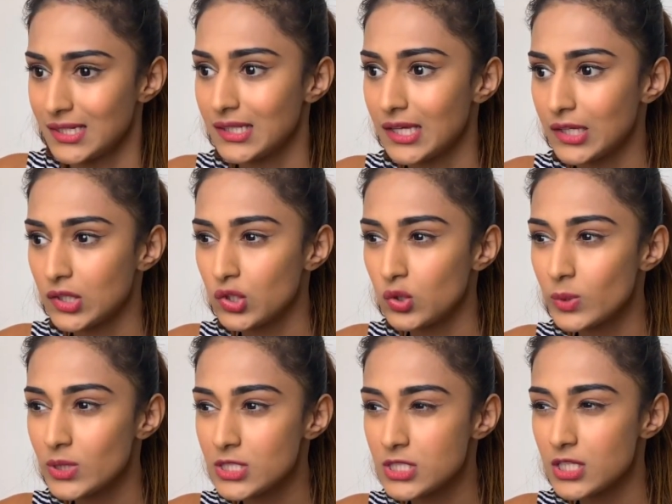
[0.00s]
Like, you
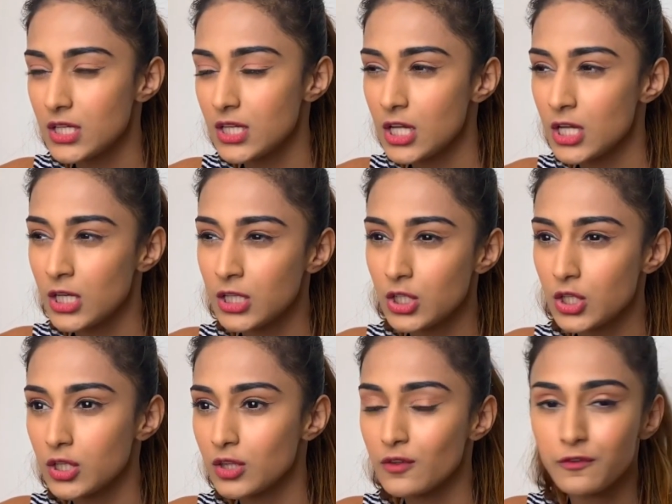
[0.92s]
will see it
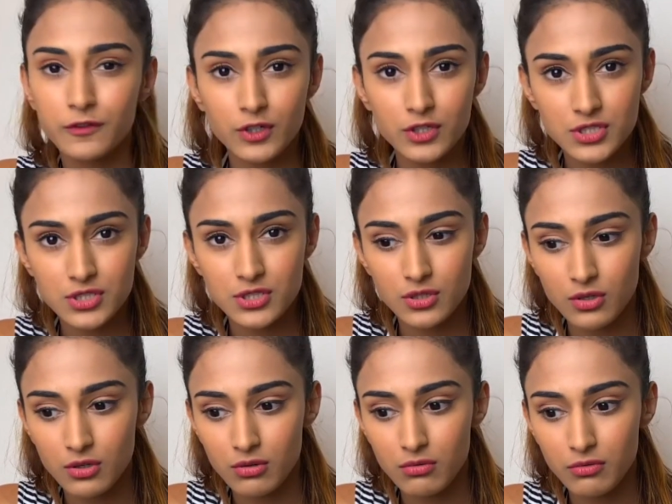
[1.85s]
in the first
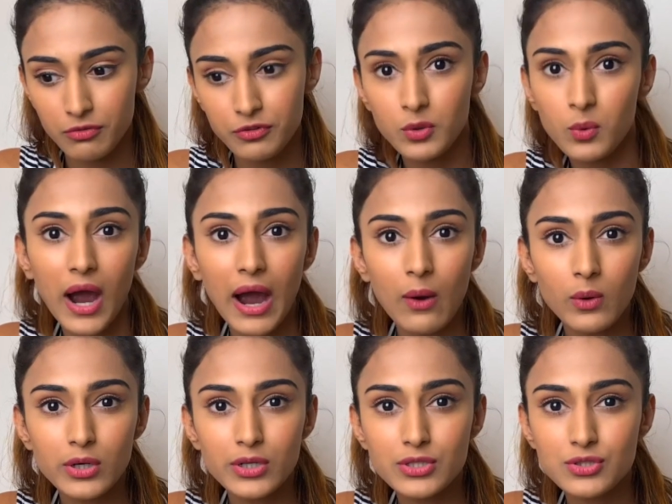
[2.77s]
few
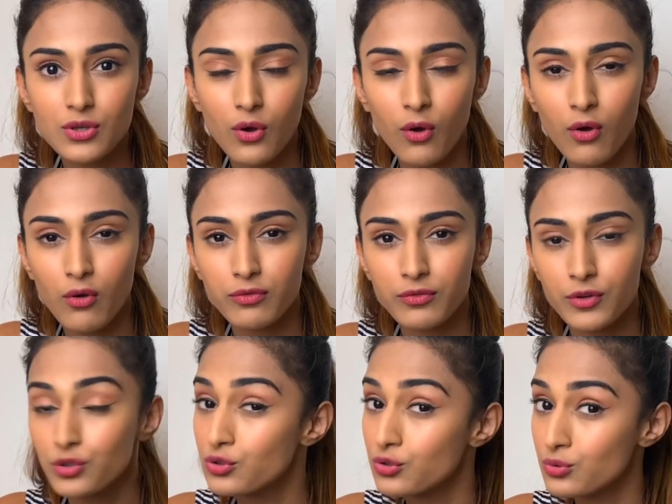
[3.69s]
hours of
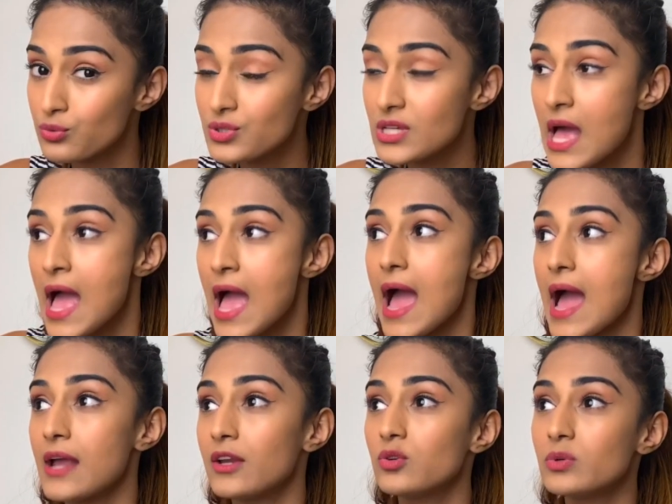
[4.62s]
use,
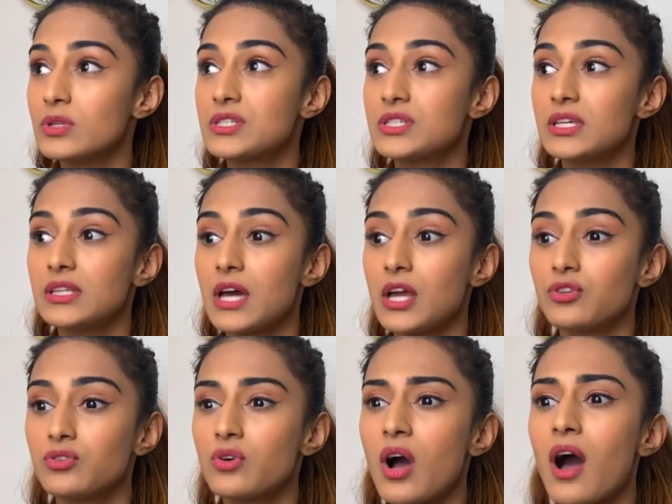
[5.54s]
and you will see that,
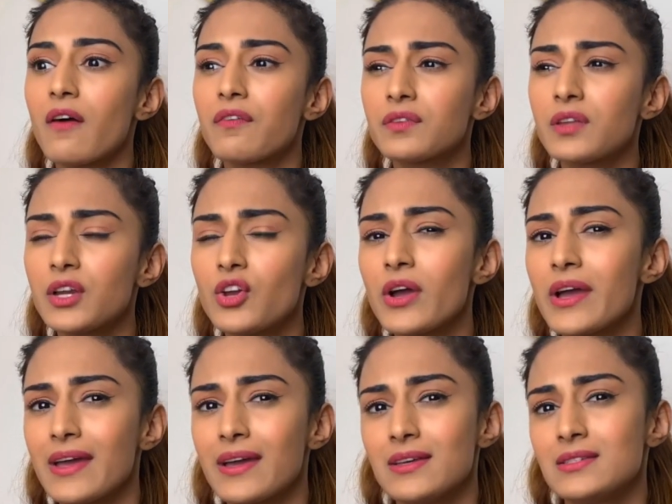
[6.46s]
you know, after that your
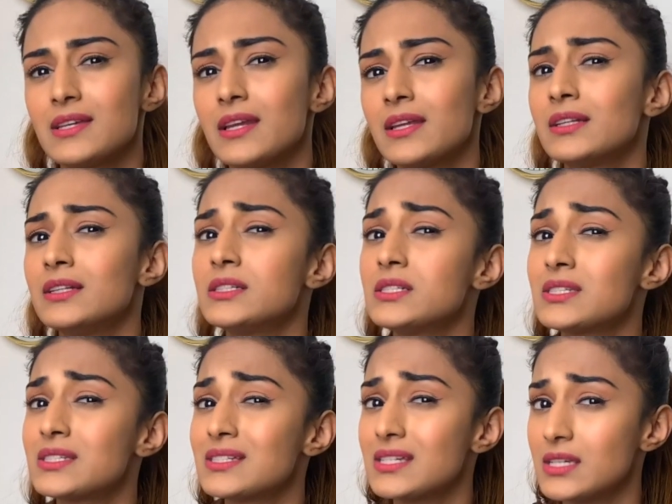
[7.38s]
hair is getting a little
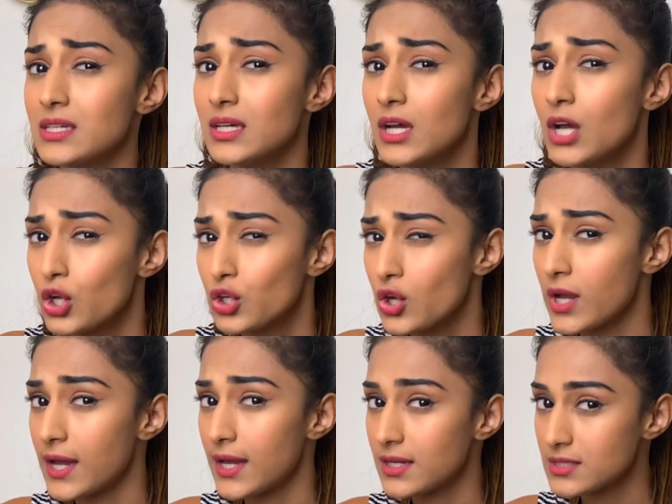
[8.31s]
sticky, your
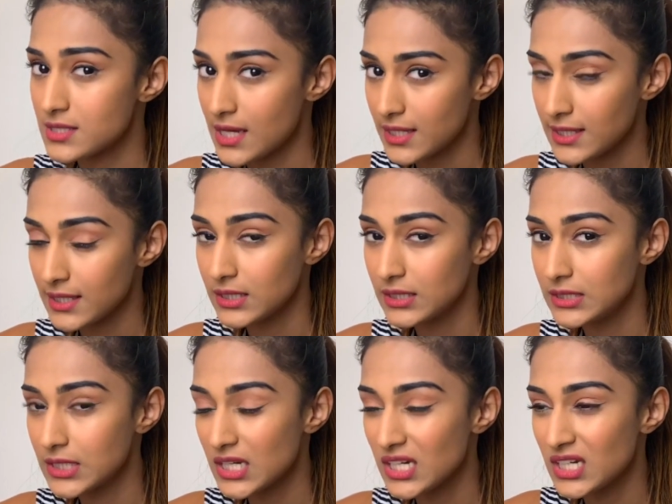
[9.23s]
hair is getting a
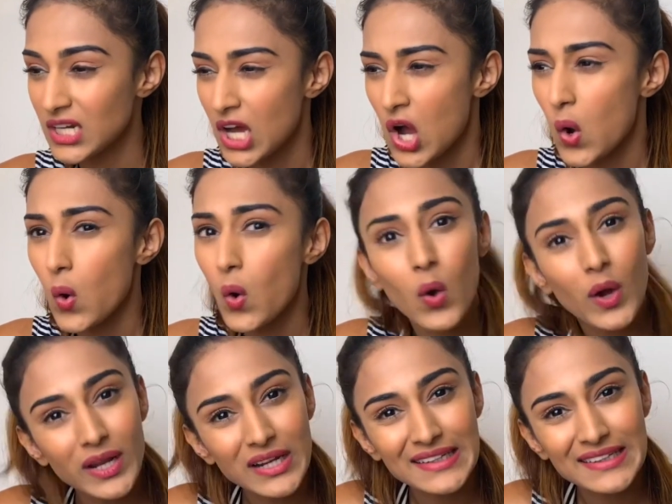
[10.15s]
little
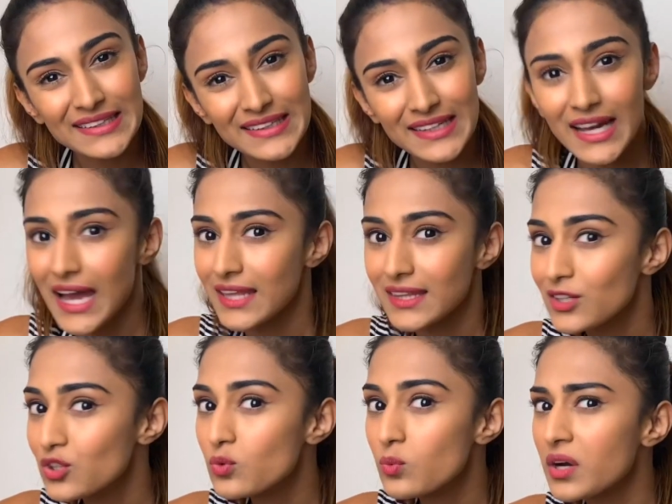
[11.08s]
oily, and
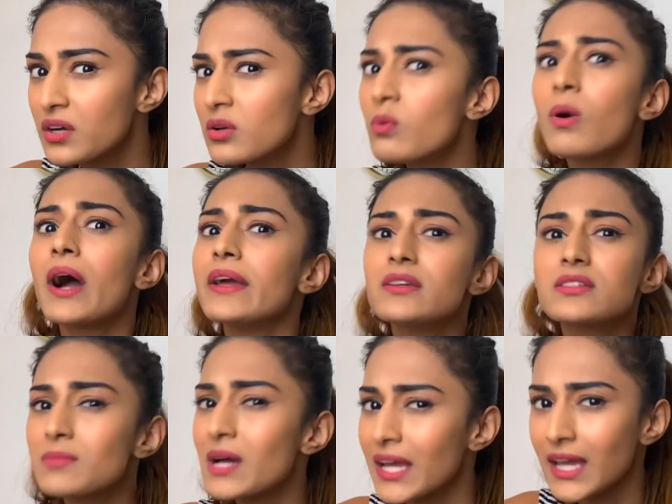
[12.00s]
then you wonder, why is
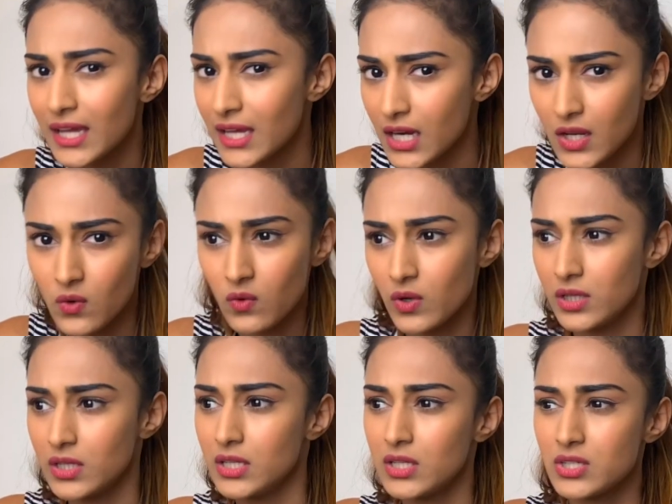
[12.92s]
my hair getting
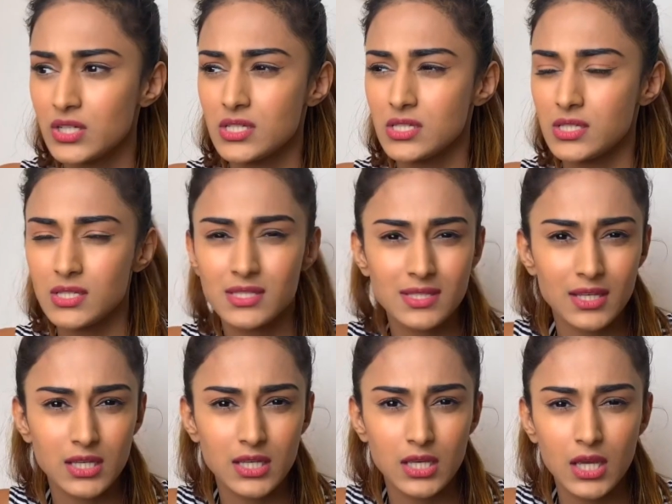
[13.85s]
oily, greasy,
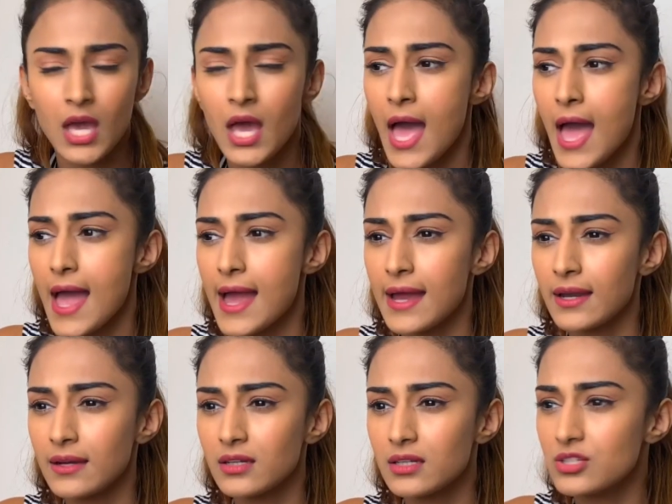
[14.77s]
sticky,
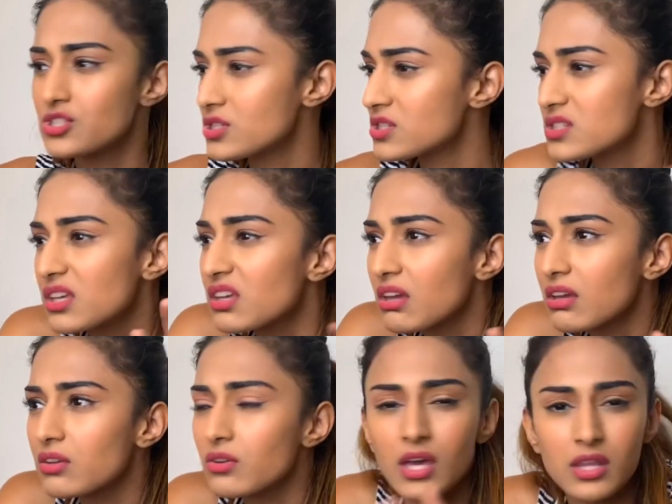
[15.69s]
and it is just
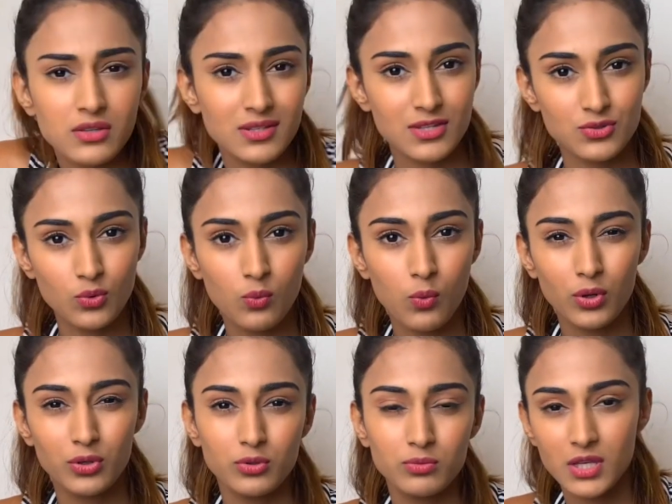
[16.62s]
sticking together, there's no
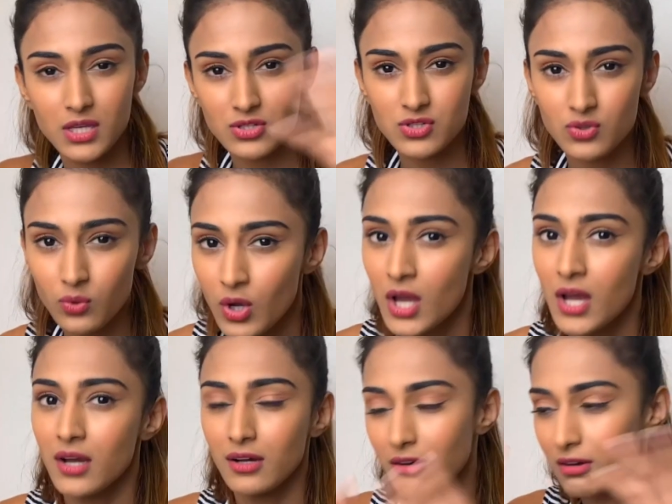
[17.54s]
volume, there's no
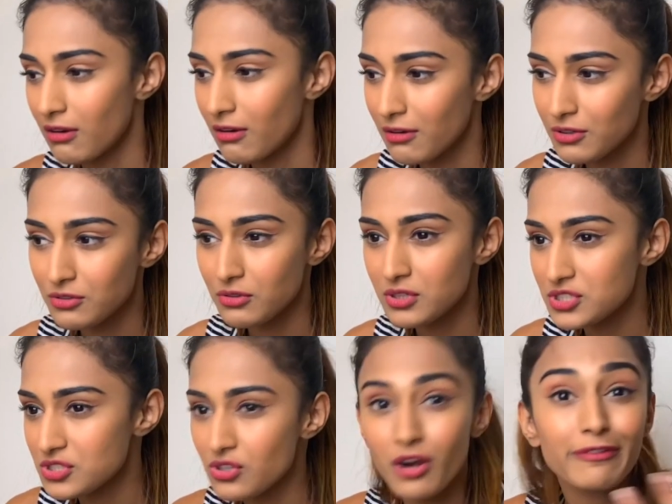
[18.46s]
you know,
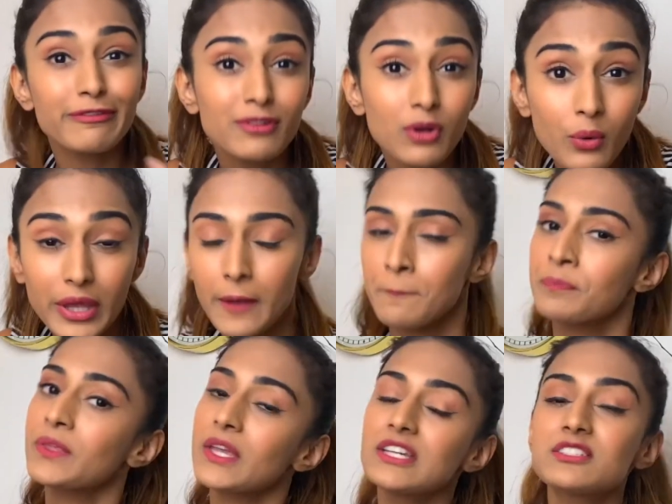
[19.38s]
it's not flowy.
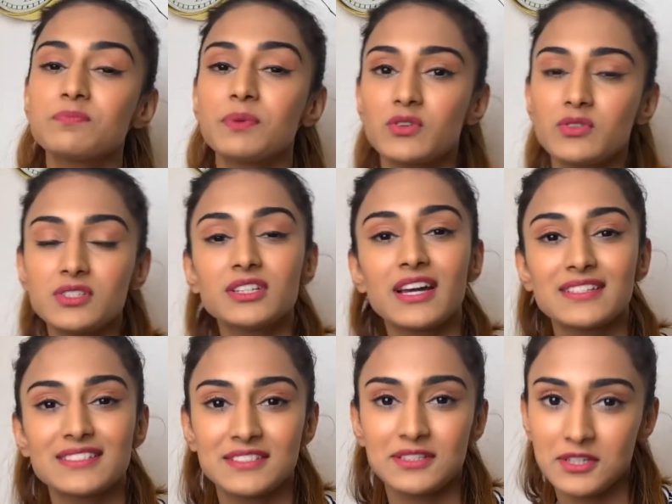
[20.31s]
It's because it
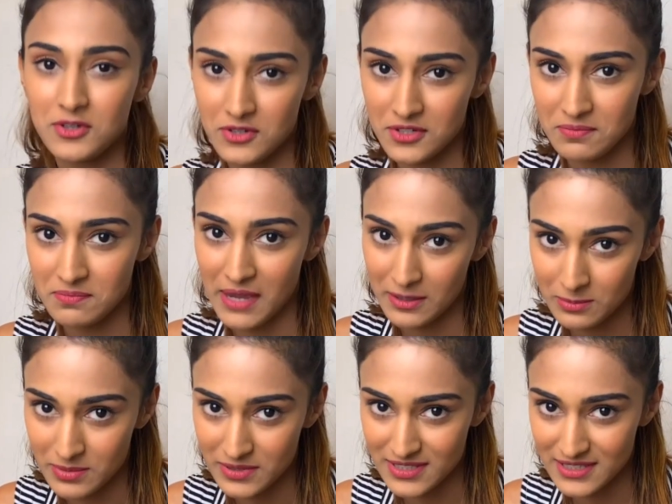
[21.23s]
has silicone and
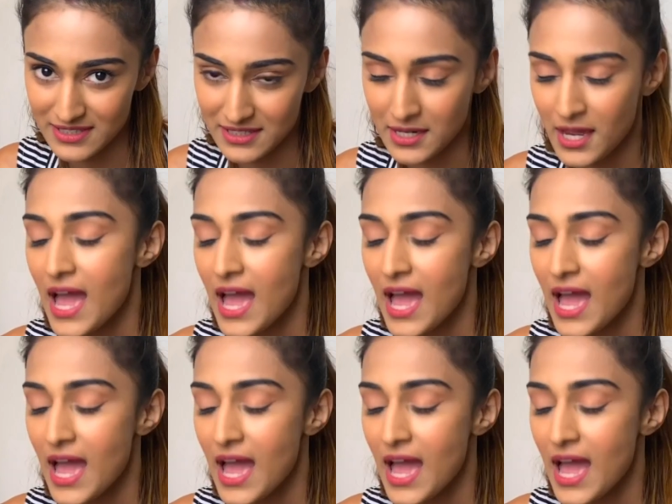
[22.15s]
parabens in it,